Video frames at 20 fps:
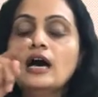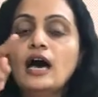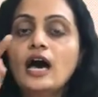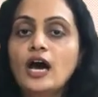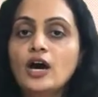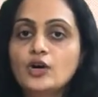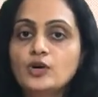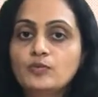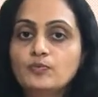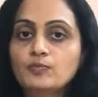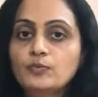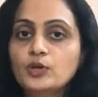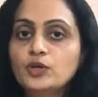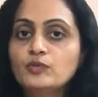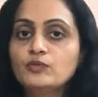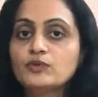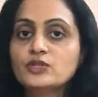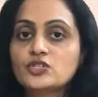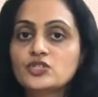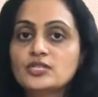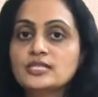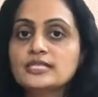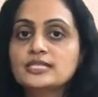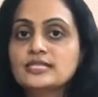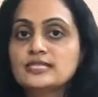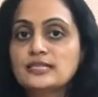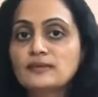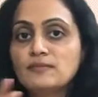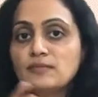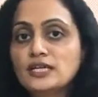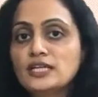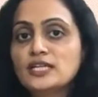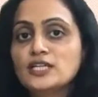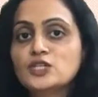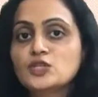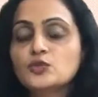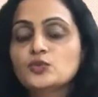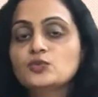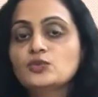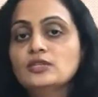output which is similar
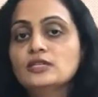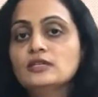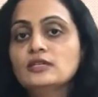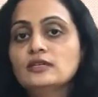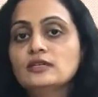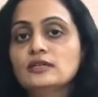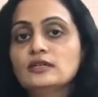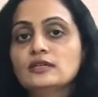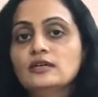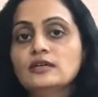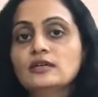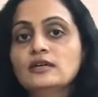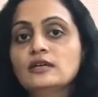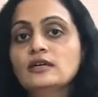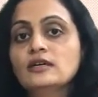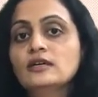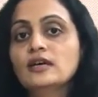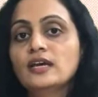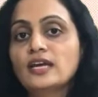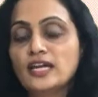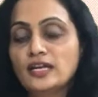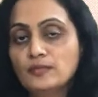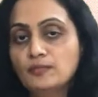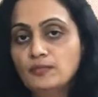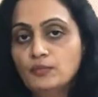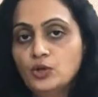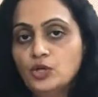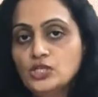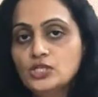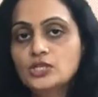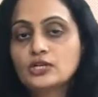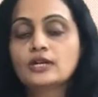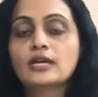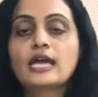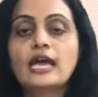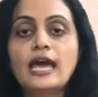to the input,